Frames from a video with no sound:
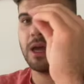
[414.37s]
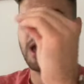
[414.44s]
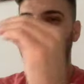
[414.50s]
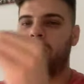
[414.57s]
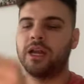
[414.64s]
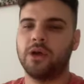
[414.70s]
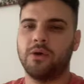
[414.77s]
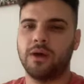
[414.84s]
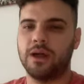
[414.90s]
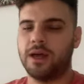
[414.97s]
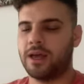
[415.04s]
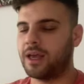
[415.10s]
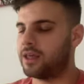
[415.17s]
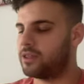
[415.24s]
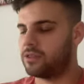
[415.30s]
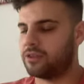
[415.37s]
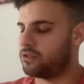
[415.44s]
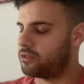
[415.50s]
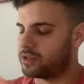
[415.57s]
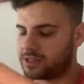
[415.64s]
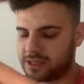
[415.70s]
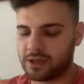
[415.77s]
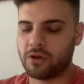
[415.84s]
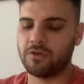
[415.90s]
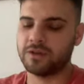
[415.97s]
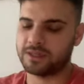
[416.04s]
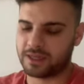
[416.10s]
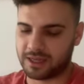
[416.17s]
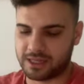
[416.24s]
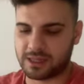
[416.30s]
I know the
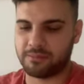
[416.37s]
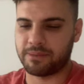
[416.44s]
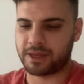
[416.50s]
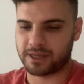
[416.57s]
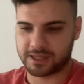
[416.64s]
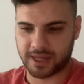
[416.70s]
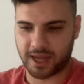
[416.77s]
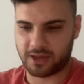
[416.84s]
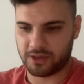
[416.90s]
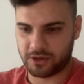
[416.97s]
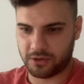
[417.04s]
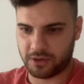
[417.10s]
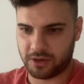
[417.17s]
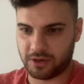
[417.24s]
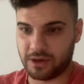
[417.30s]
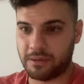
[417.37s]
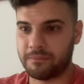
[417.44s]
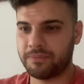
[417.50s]
obviously it's the biggest state in the Union,